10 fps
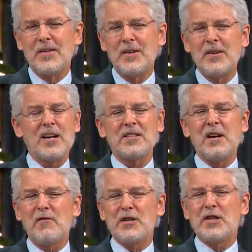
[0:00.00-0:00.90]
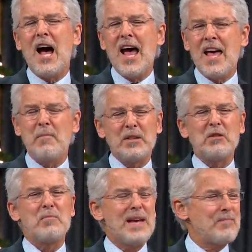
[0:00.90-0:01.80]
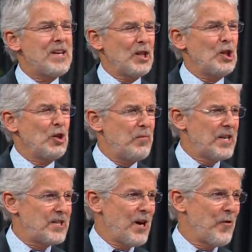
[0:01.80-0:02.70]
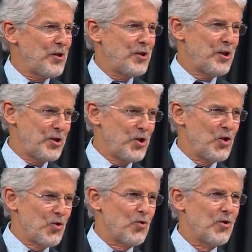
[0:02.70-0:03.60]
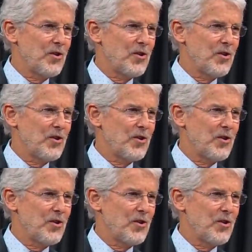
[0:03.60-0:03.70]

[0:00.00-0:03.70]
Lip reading: as selfish as I am, but there might be a little bit of selfishness in you.